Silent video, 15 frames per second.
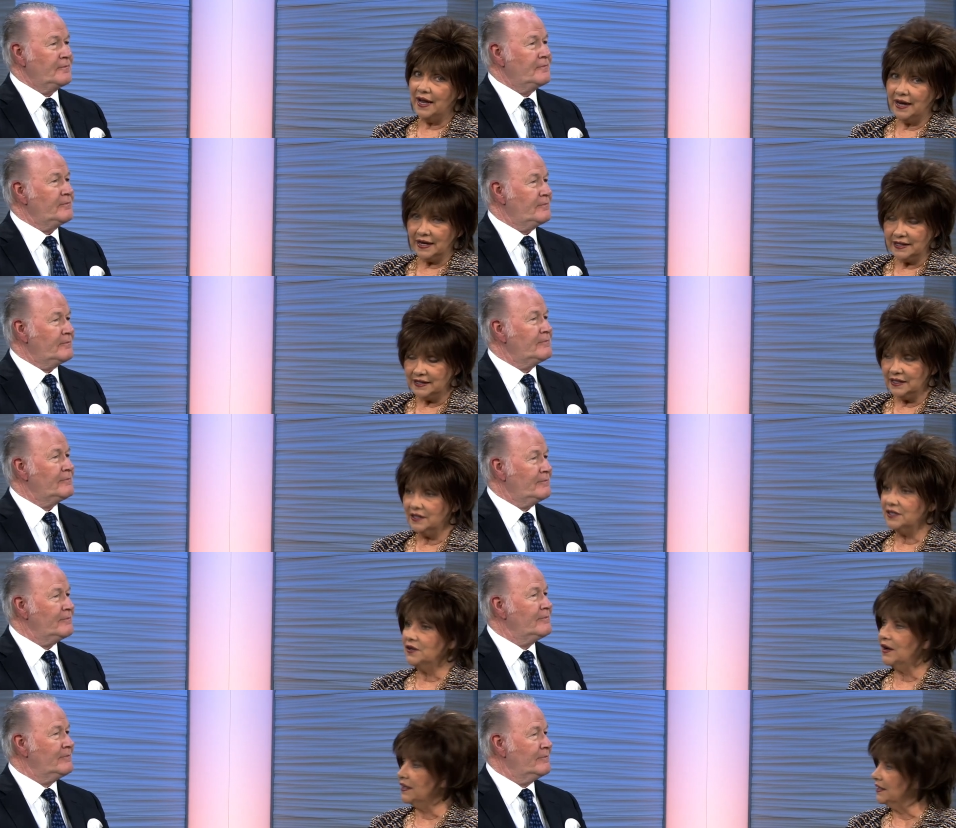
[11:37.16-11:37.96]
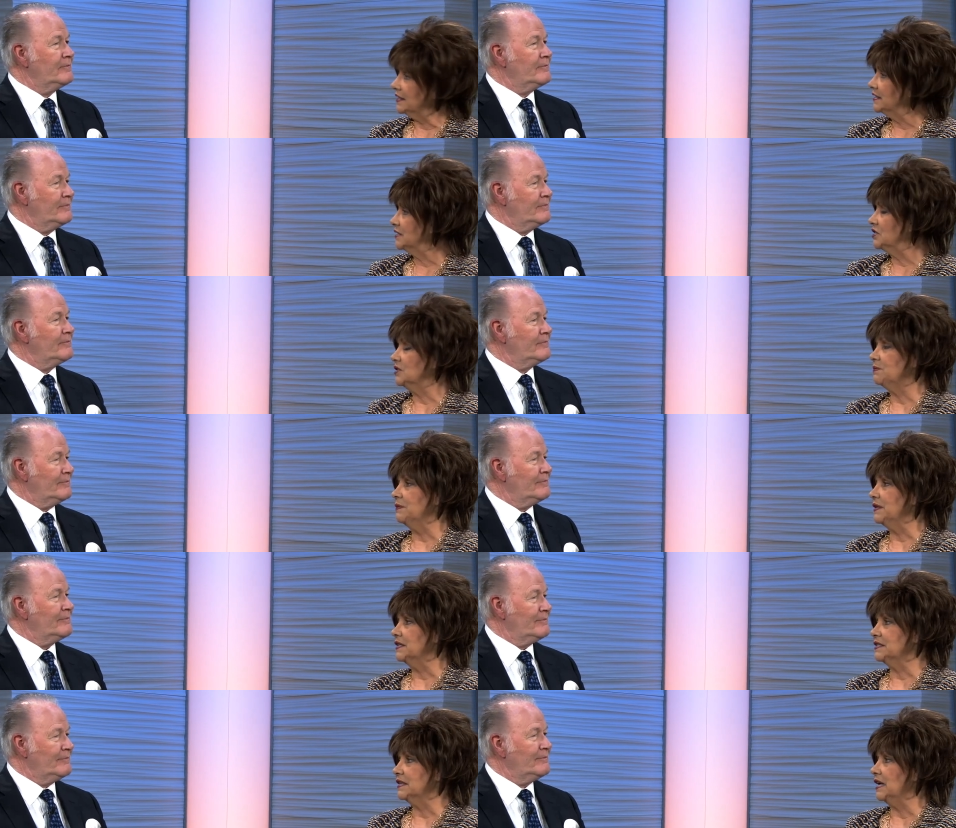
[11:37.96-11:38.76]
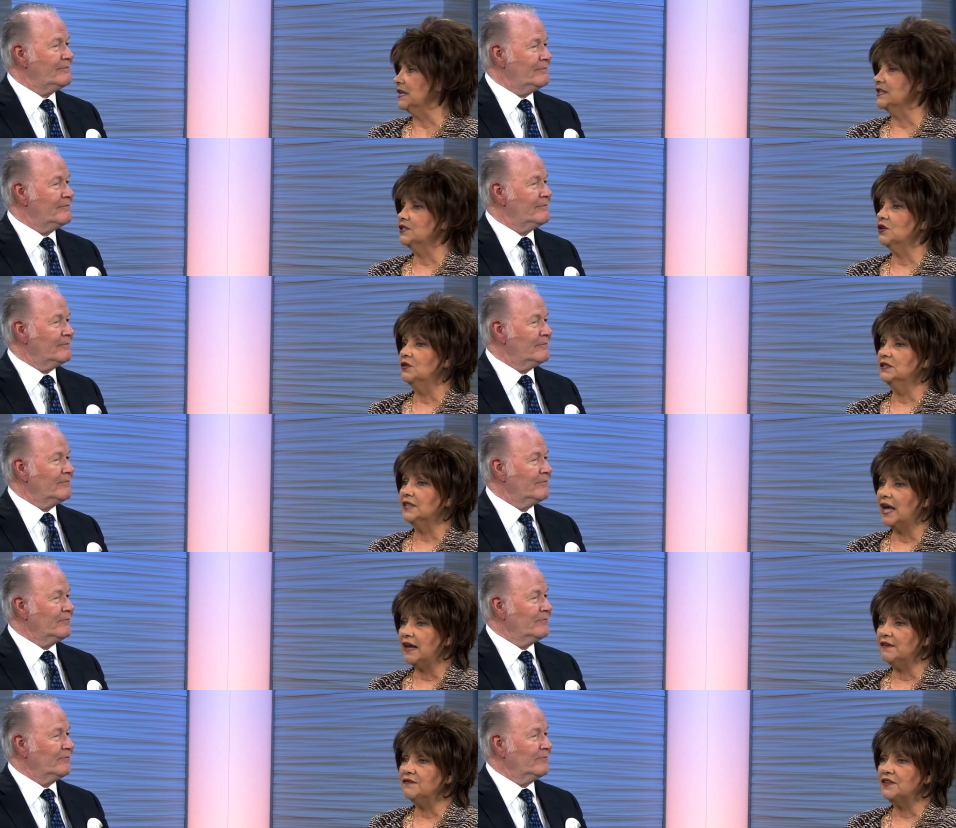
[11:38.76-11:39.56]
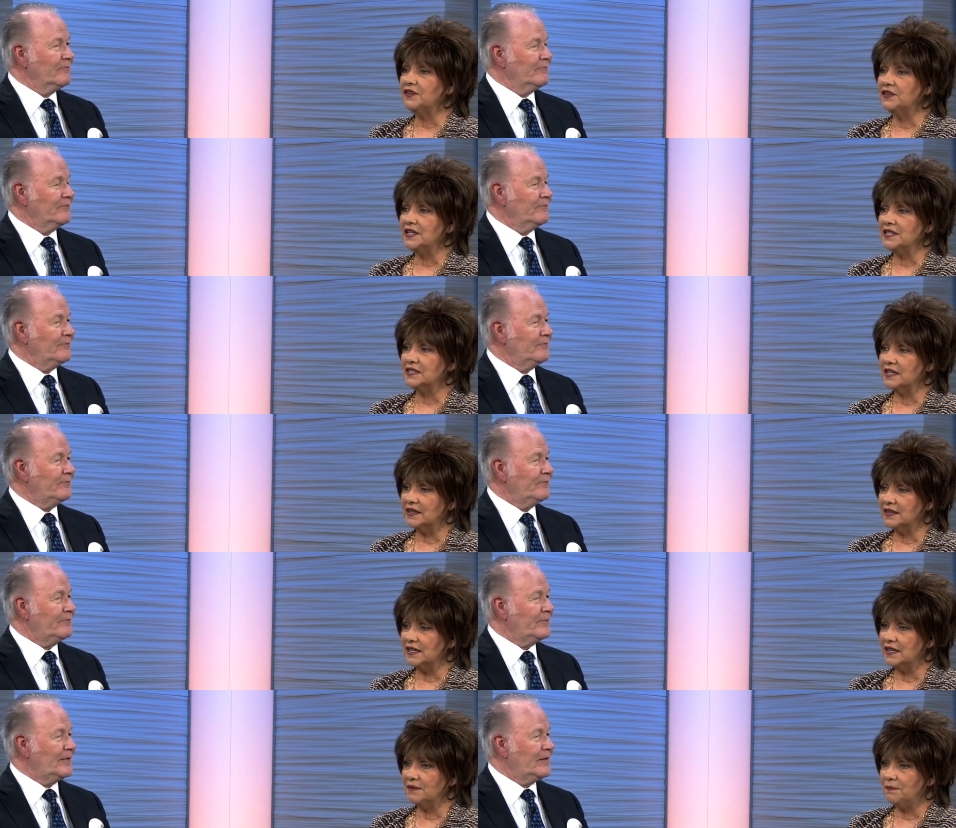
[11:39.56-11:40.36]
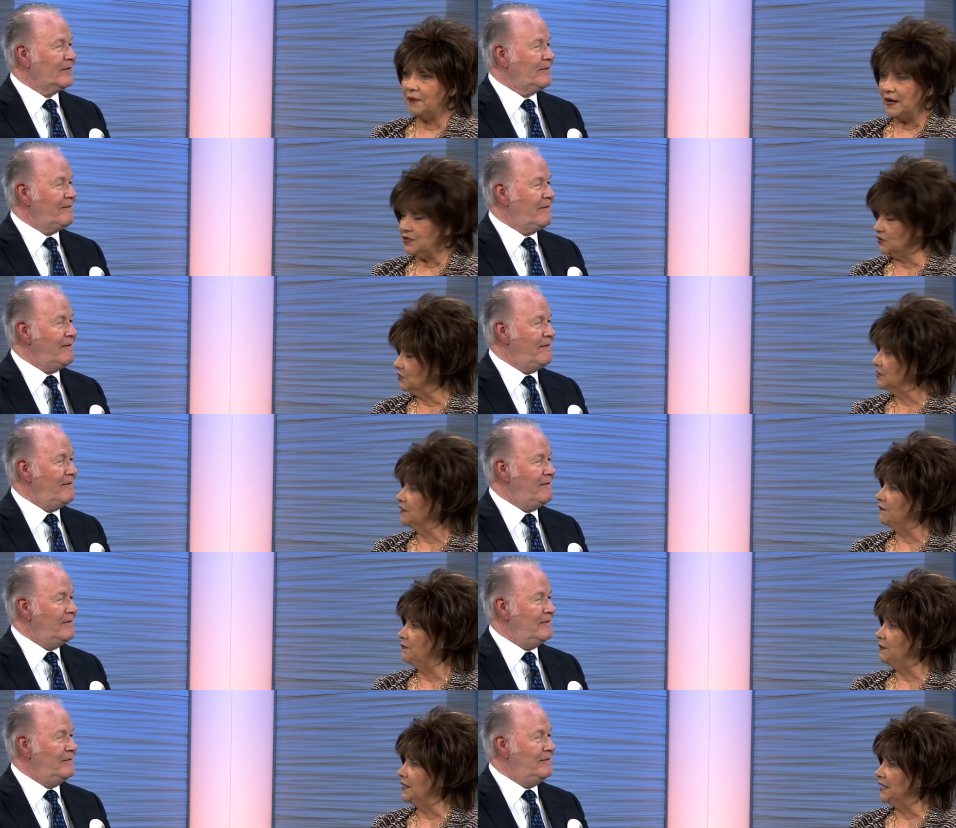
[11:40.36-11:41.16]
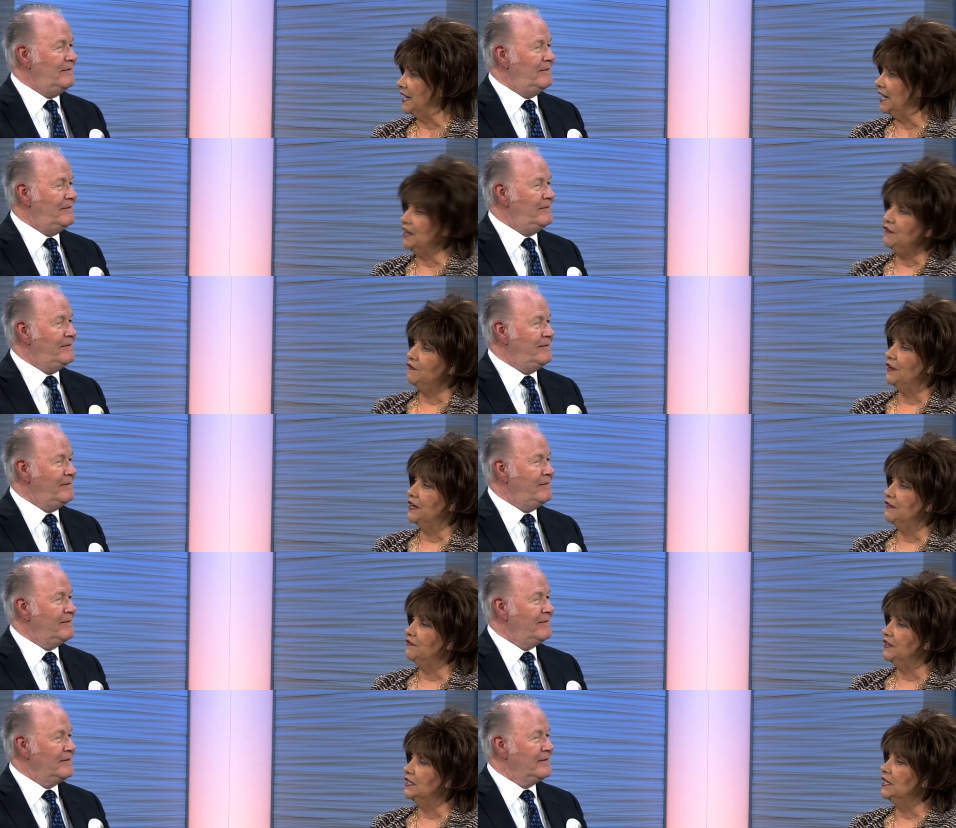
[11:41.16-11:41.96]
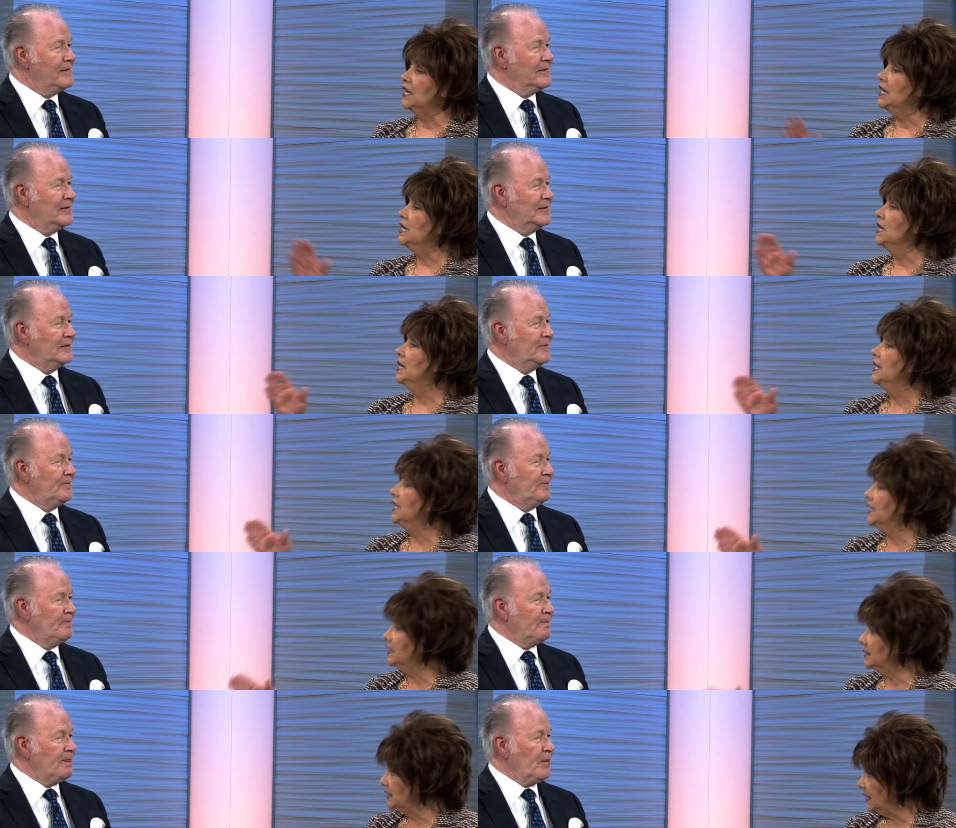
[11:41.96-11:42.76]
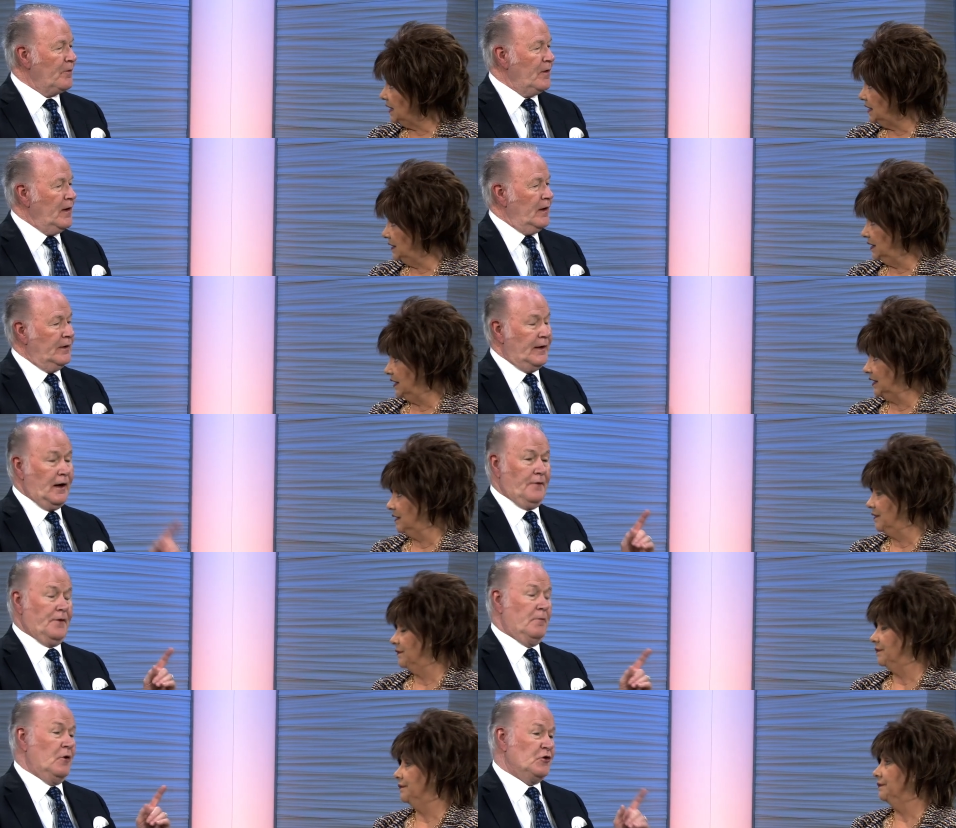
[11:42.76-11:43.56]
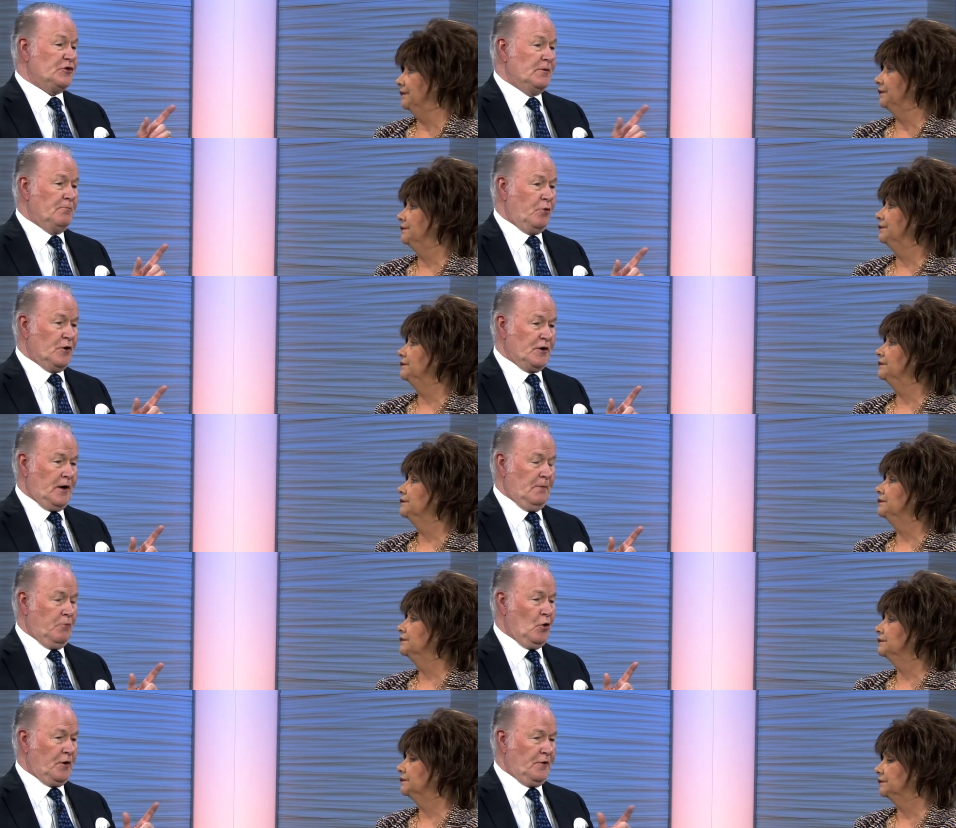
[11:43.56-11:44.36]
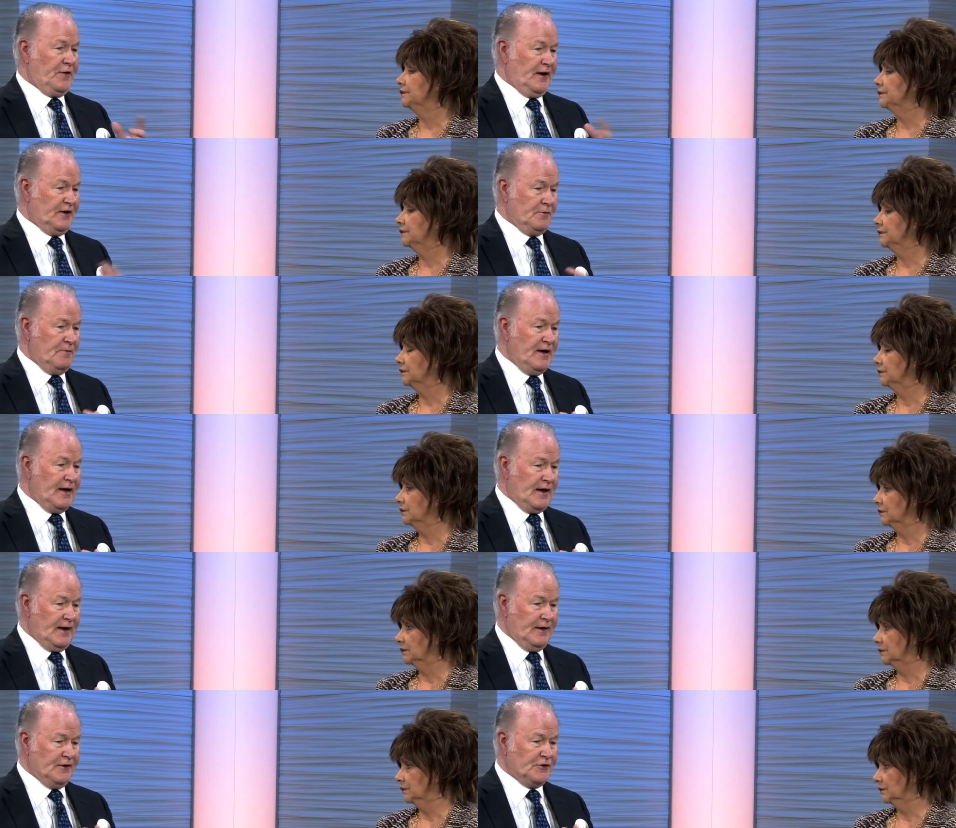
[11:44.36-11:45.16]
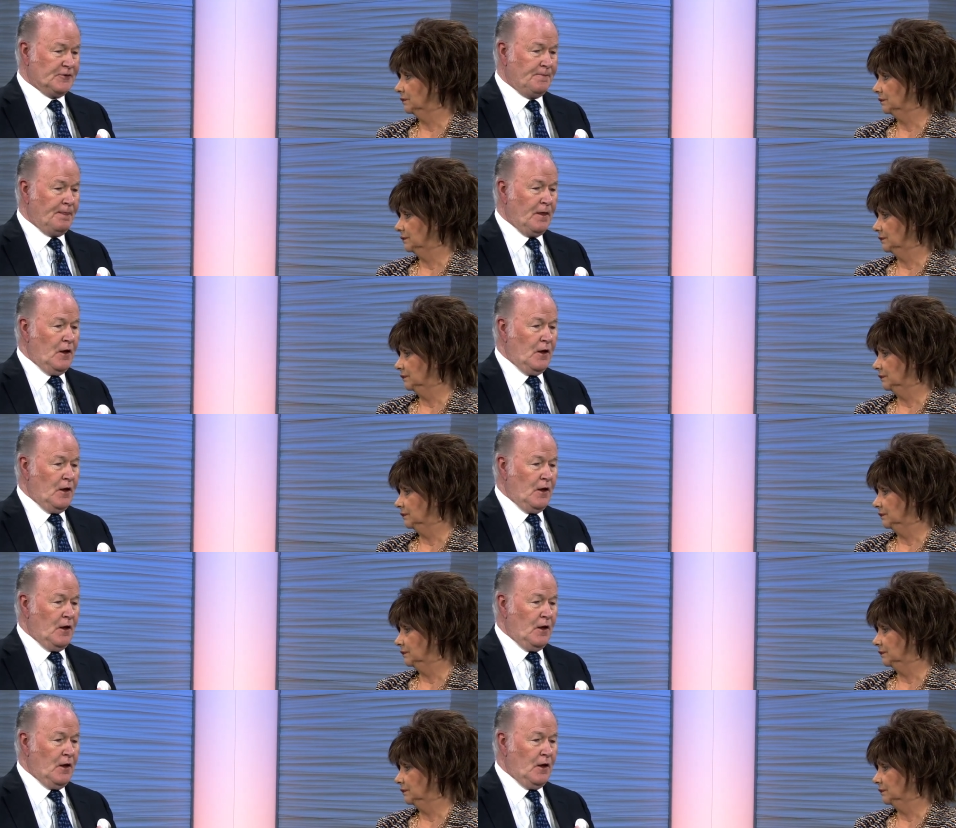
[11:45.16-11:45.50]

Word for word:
Speaker 1: And I tell you, I, it's just been exciting. So a lot of the things that the pastors have been innovative in is healing.
Speaker 2: Now, the most import- important thing to me is